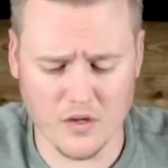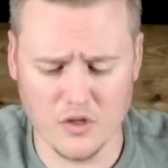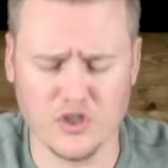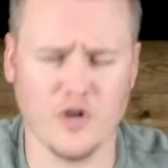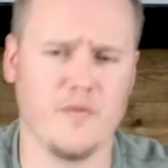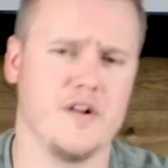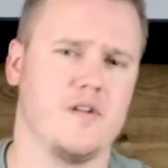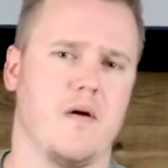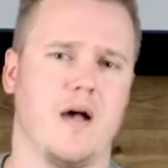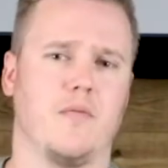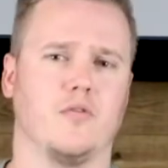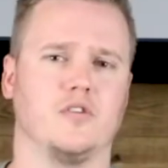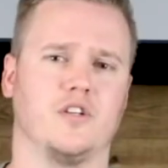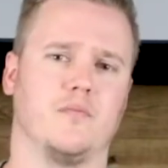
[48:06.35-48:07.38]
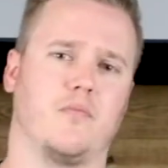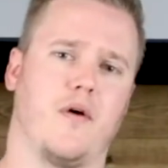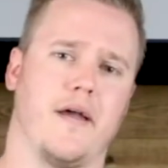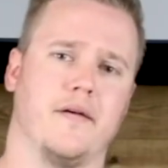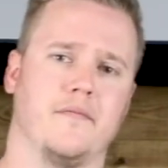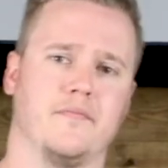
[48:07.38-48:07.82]
You should read your Bible. You should
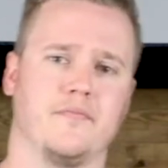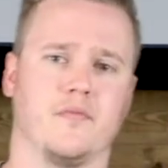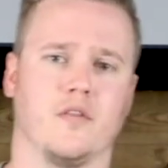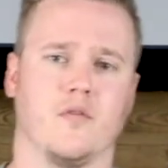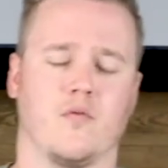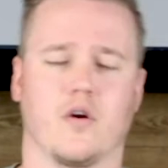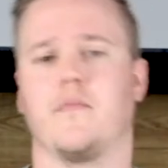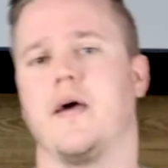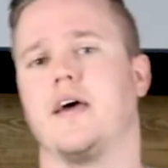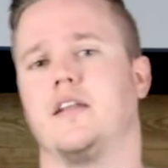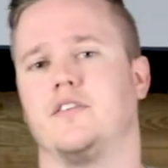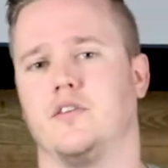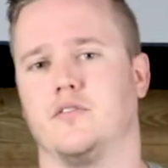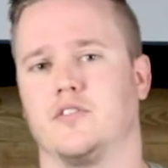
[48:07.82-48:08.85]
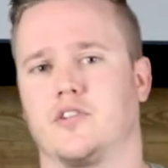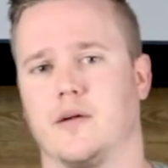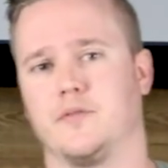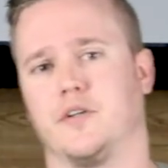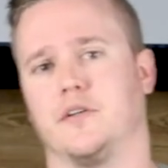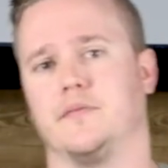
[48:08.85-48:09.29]
pray. We're commanded to in
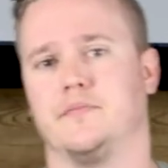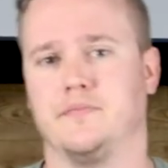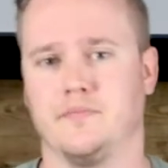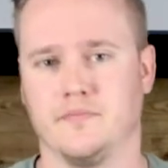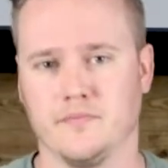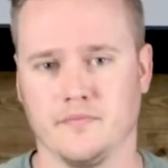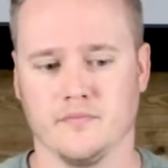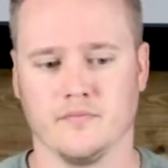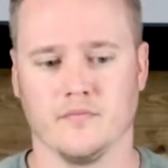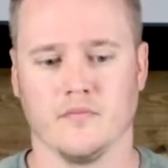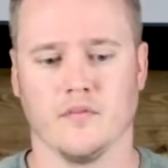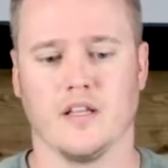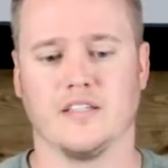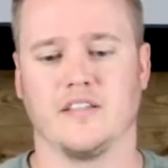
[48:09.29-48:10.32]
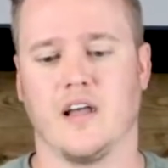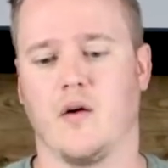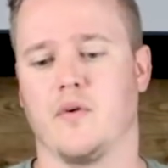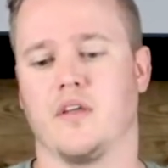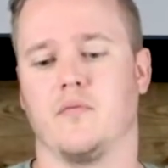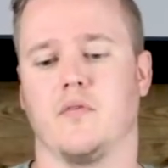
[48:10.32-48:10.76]
Scripture. That's
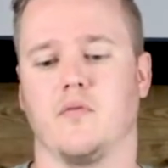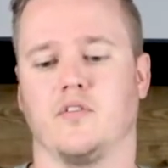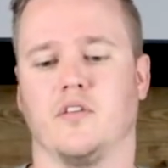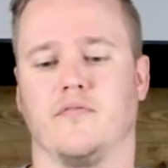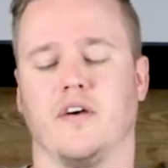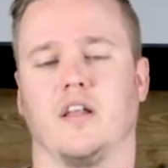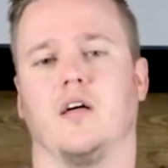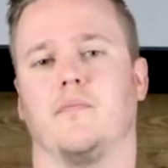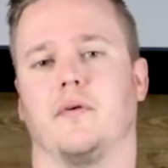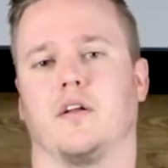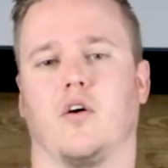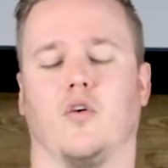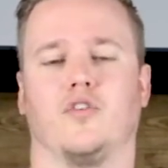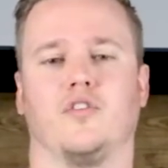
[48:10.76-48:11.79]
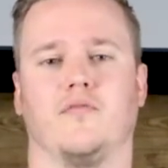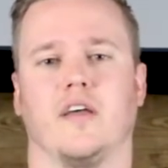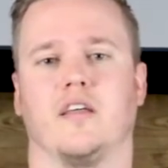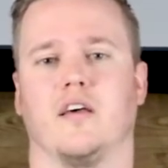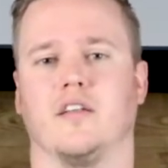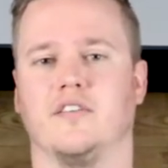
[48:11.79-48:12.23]
how we develop and
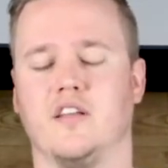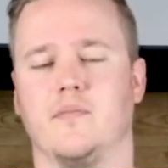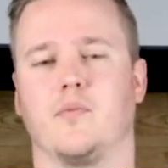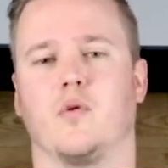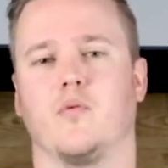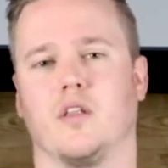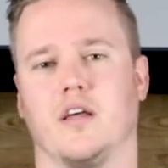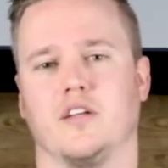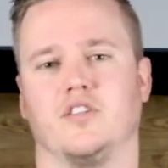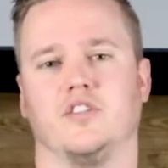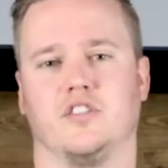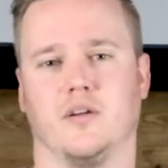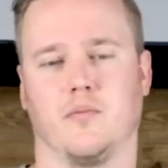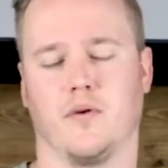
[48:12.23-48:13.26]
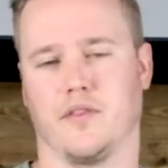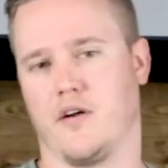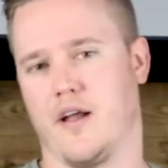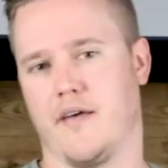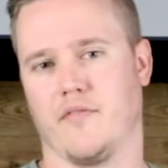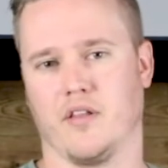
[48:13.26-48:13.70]
cultivate a deeper relationship with
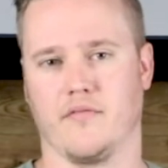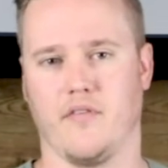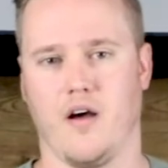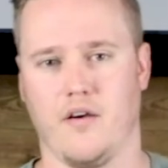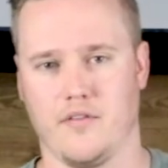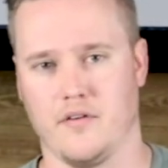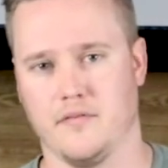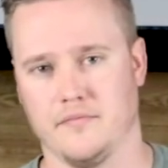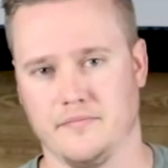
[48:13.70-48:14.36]
our Heavenly Father."